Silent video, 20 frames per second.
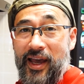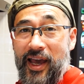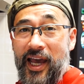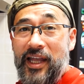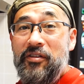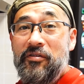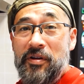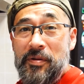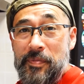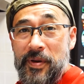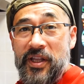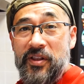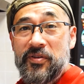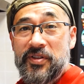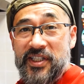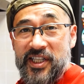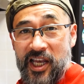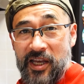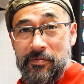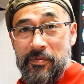And repeat the
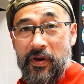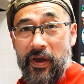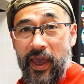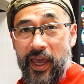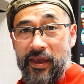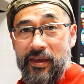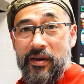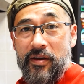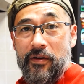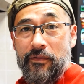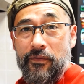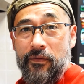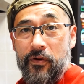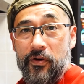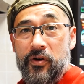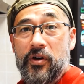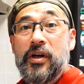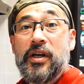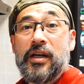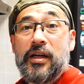same way
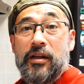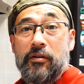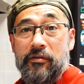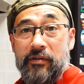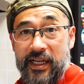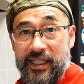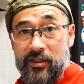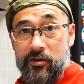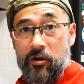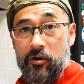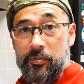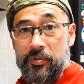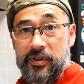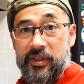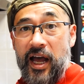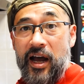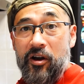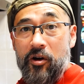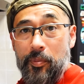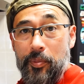for rest of
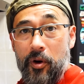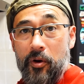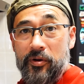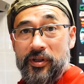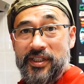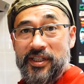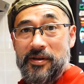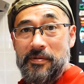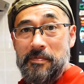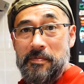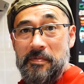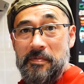dango balls.